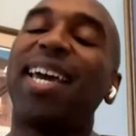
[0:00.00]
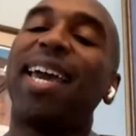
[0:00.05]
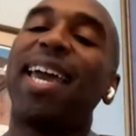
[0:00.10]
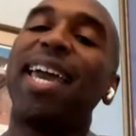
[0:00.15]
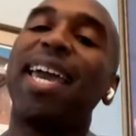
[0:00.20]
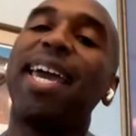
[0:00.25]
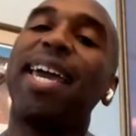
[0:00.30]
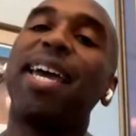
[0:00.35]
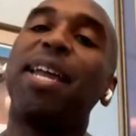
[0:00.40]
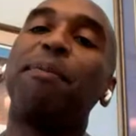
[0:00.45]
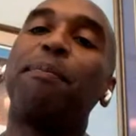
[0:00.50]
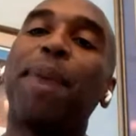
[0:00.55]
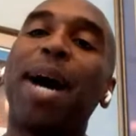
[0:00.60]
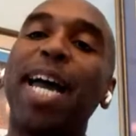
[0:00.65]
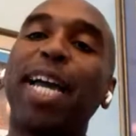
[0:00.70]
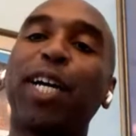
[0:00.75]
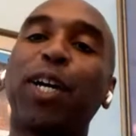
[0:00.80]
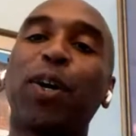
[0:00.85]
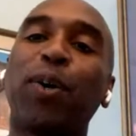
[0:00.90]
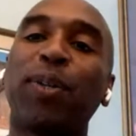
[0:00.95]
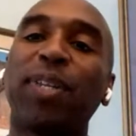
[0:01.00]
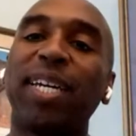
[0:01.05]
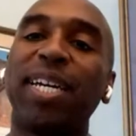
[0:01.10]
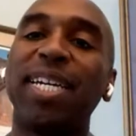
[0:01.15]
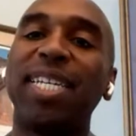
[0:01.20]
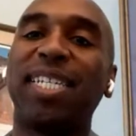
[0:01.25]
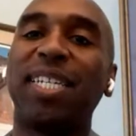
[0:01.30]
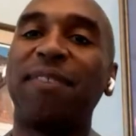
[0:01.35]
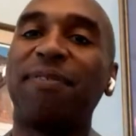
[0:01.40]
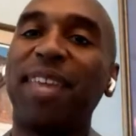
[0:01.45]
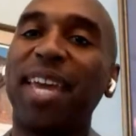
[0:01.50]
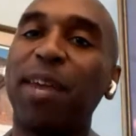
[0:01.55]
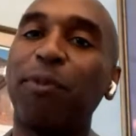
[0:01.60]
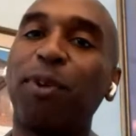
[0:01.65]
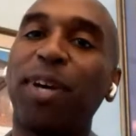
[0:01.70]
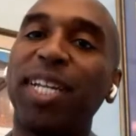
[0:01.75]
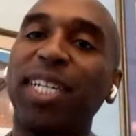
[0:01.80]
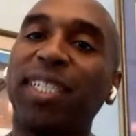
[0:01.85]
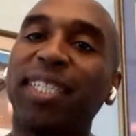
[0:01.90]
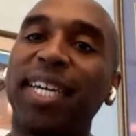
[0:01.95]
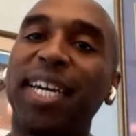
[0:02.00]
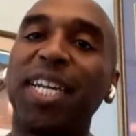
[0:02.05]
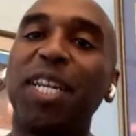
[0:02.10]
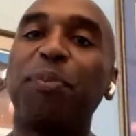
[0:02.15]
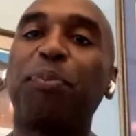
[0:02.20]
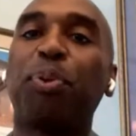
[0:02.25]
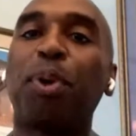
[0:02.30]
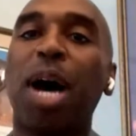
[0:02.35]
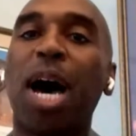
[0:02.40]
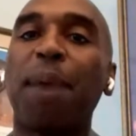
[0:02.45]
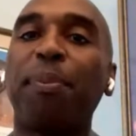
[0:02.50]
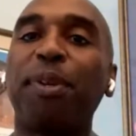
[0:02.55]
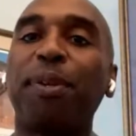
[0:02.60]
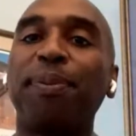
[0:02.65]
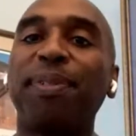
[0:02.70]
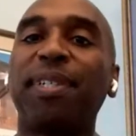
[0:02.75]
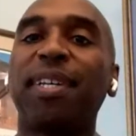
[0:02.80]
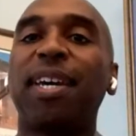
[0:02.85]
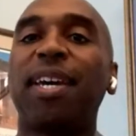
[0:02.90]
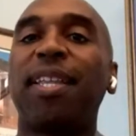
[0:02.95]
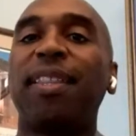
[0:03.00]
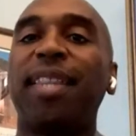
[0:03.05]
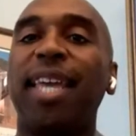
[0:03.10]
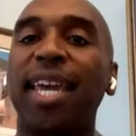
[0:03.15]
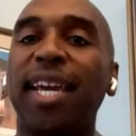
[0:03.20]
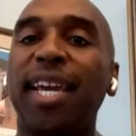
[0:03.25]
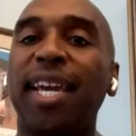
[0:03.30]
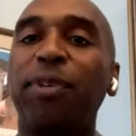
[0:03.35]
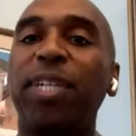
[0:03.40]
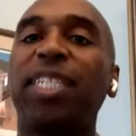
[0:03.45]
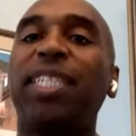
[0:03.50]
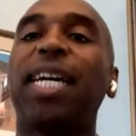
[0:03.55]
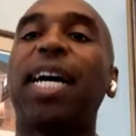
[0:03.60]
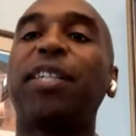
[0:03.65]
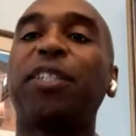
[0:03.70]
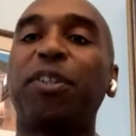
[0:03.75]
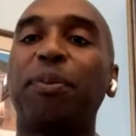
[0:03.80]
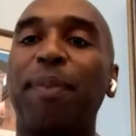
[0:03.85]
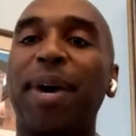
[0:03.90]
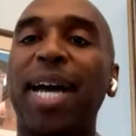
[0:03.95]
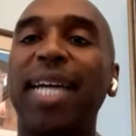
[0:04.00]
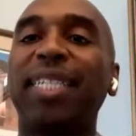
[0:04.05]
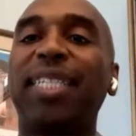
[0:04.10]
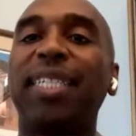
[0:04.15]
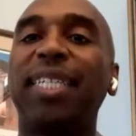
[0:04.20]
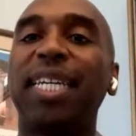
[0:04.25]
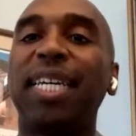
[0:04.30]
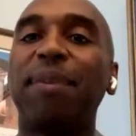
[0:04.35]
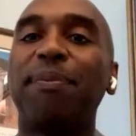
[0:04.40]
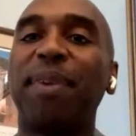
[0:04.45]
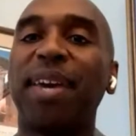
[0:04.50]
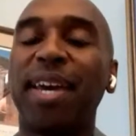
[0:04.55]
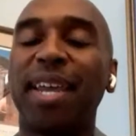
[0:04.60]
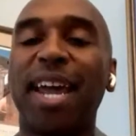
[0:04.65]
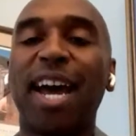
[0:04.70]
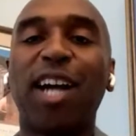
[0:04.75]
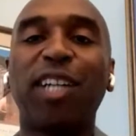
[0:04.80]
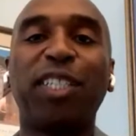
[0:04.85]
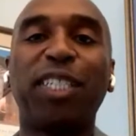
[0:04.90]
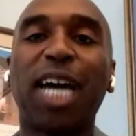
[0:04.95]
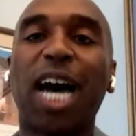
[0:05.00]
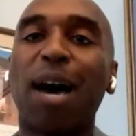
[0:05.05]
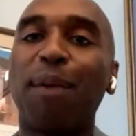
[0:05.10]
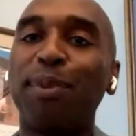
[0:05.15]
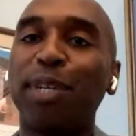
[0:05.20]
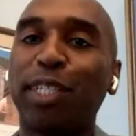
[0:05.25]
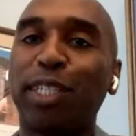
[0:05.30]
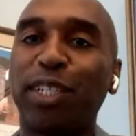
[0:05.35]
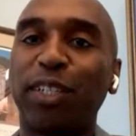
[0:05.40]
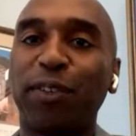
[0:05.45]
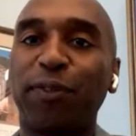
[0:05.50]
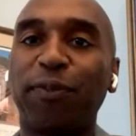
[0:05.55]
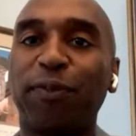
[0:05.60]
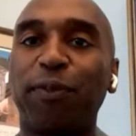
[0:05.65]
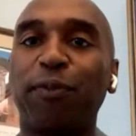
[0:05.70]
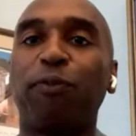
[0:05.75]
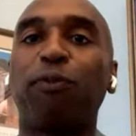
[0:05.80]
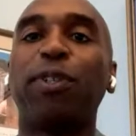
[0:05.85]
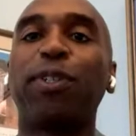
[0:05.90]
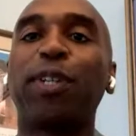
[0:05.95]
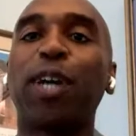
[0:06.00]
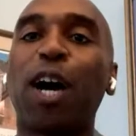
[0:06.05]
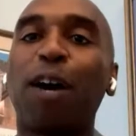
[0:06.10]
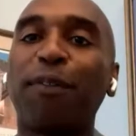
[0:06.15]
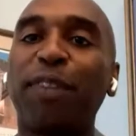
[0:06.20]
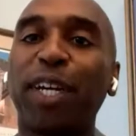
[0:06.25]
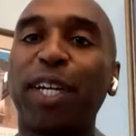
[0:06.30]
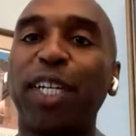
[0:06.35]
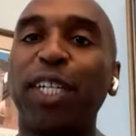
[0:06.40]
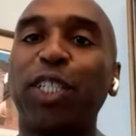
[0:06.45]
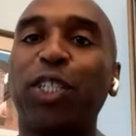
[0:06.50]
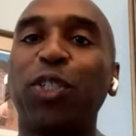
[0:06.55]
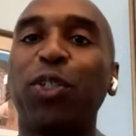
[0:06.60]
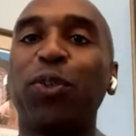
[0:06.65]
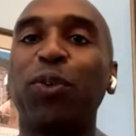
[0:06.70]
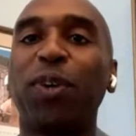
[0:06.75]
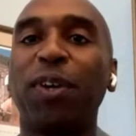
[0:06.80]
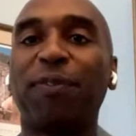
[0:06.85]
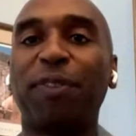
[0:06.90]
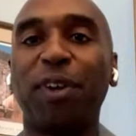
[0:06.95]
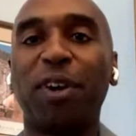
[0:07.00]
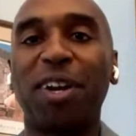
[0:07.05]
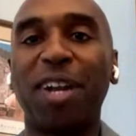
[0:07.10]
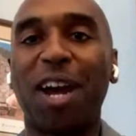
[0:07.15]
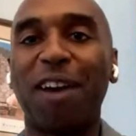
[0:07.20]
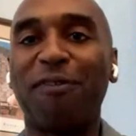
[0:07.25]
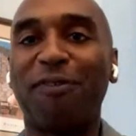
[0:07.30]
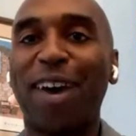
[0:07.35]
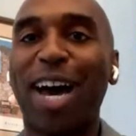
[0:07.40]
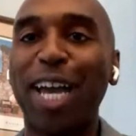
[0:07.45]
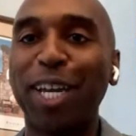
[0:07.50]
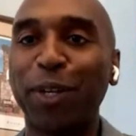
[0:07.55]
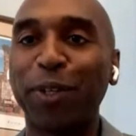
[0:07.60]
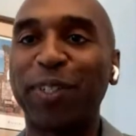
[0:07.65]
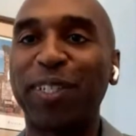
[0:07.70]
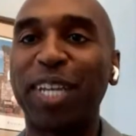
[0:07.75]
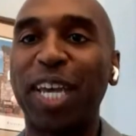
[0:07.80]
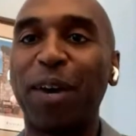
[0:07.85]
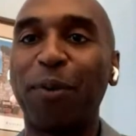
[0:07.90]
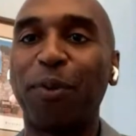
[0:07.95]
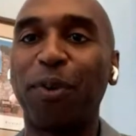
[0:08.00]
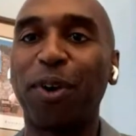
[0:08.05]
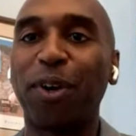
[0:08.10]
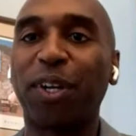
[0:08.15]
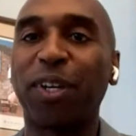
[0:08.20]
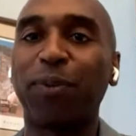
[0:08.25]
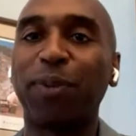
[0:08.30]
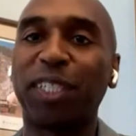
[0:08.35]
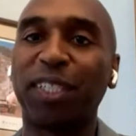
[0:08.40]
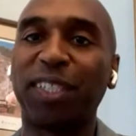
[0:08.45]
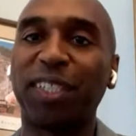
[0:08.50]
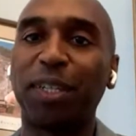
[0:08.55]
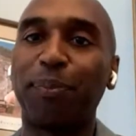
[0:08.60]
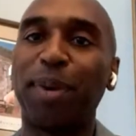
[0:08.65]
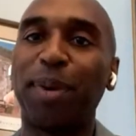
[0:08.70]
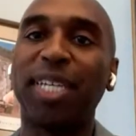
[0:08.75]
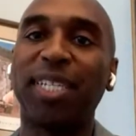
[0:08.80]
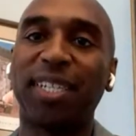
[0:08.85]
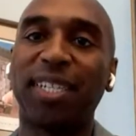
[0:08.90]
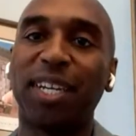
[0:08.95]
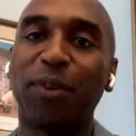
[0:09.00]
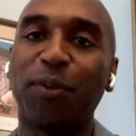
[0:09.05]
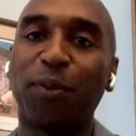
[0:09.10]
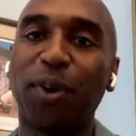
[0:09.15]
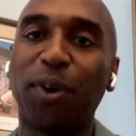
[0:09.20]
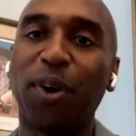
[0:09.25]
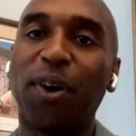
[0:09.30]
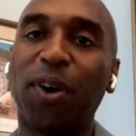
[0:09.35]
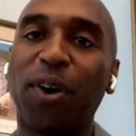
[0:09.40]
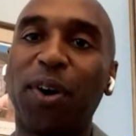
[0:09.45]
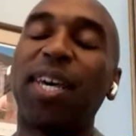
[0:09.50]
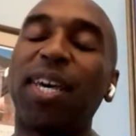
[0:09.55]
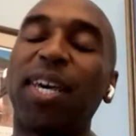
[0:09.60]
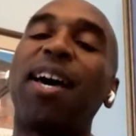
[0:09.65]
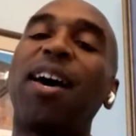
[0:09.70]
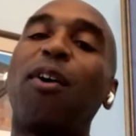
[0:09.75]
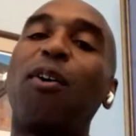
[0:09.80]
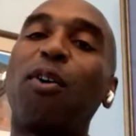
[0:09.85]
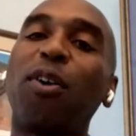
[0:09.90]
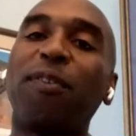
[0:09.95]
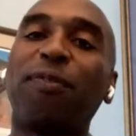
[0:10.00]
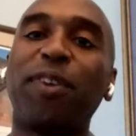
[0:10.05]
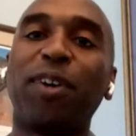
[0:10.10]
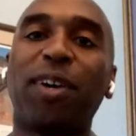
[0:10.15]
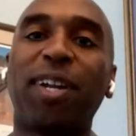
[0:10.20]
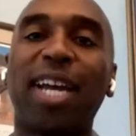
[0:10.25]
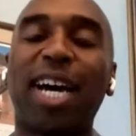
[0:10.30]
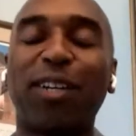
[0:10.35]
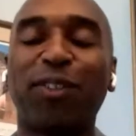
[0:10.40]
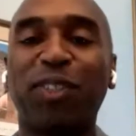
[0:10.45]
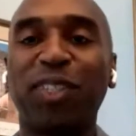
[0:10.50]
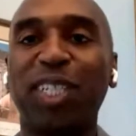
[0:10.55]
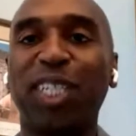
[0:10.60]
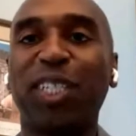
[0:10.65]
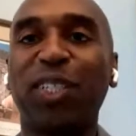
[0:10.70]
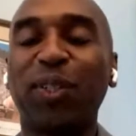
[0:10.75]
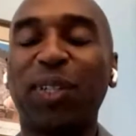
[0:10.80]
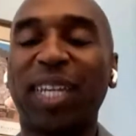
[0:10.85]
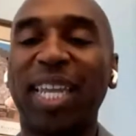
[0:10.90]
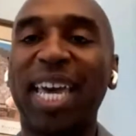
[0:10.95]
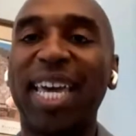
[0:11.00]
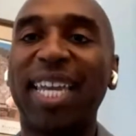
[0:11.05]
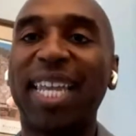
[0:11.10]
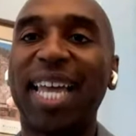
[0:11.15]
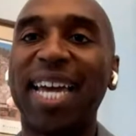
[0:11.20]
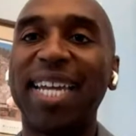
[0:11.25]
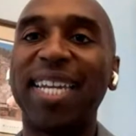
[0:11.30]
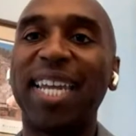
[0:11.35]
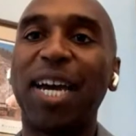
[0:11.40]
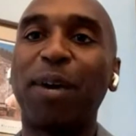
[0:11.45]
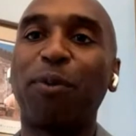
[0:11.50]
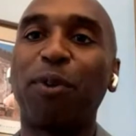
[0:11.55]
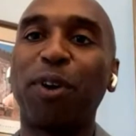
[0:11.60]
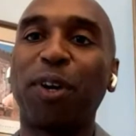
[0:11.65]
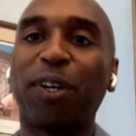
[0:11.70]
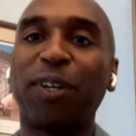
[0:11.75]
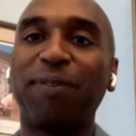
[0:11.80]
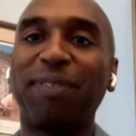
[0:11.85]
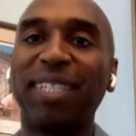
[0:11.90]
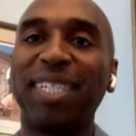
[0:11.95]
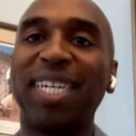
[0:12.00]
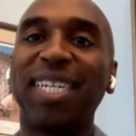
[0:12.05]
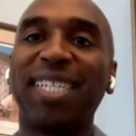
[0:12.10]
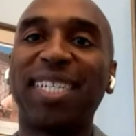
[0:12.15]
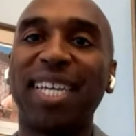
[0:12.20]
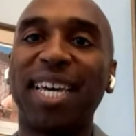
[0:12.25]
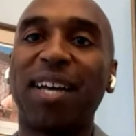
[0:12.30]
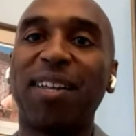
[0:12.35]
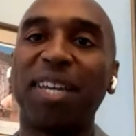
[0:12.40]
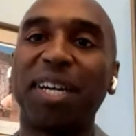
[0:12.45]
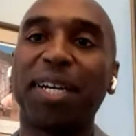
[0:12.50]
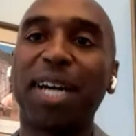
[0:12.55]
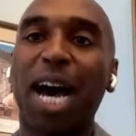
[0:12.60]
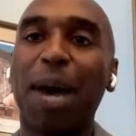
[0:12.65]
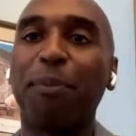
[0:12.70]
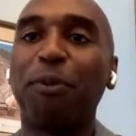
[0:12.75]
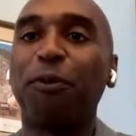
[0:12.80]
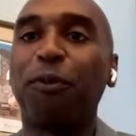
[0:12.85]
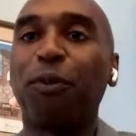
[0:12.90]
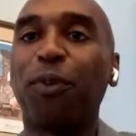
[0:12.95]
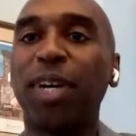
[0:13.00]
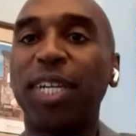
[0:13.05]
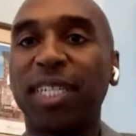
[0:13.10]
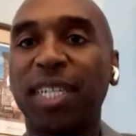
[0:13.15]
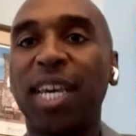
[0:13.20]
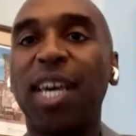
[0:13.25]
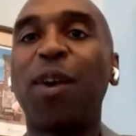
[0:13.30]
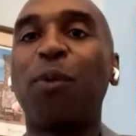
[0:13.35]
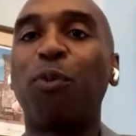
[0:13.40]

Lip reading: And my goal is if they run into any problems, they reach out to my team, and our job is to resolve their issue if they're on our Fios network, which is the best in the world, or if they're on our traditional landline network of DSL and copper voice.